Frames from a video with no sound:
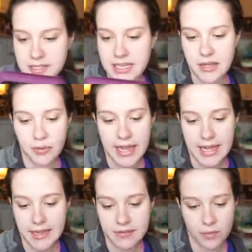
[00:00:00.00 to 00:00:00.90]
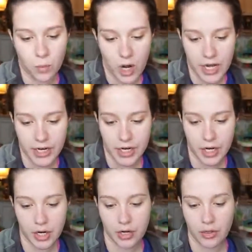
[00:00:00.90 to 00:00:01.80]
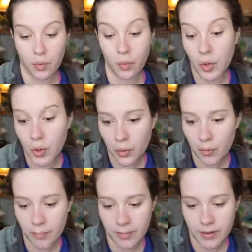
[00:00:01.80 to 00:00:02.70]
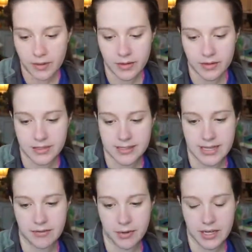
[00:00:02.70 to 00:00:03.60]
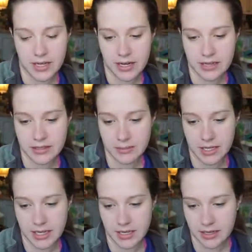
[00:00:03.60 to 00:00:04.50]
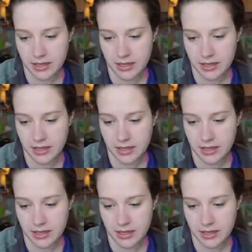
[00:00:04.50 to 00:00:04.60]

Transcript: sea waves, water, the womb. Let's see if we can get it to play.